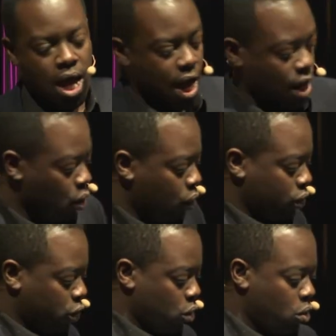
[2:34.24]
And
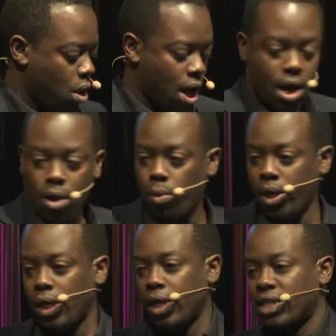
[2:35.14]
also,
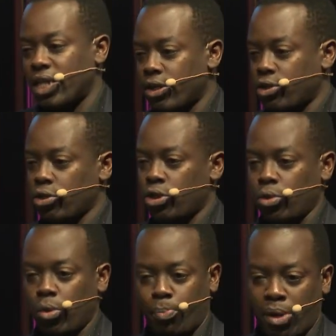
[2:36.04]
we intend to
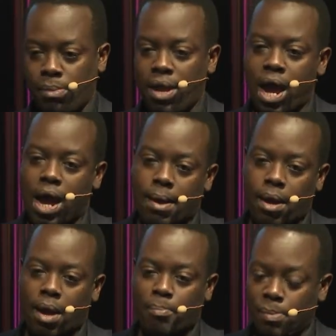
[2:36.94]
do
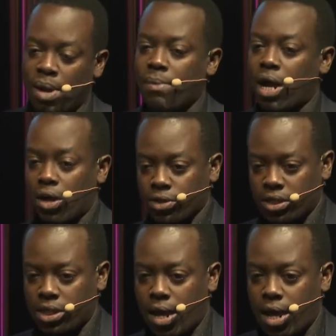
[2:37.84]
premium
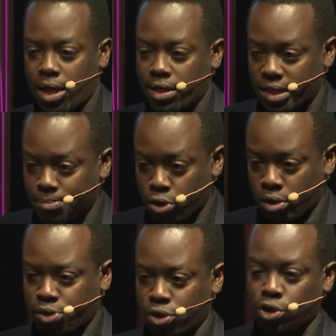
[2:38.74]
accounts
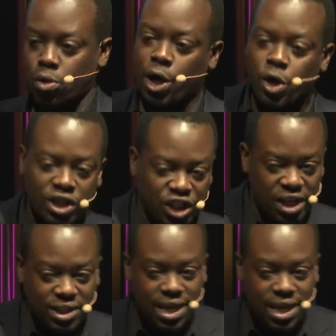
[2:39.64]
subscription. So we're going to change